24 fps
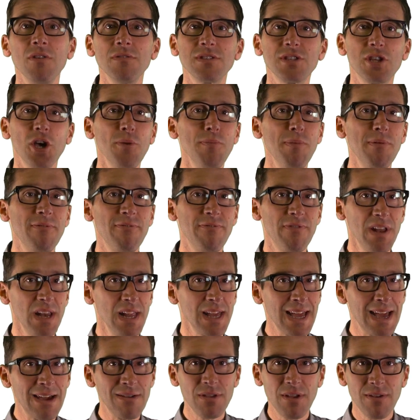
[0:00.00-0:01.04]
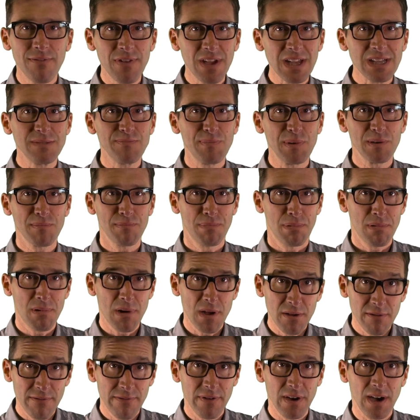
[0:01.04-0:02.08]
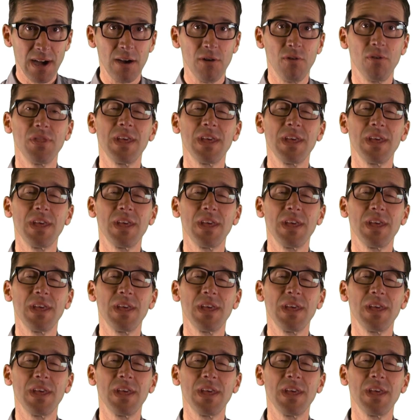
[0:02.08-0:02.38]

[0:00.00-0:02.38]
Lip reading: on top of filling out your Facebook profile,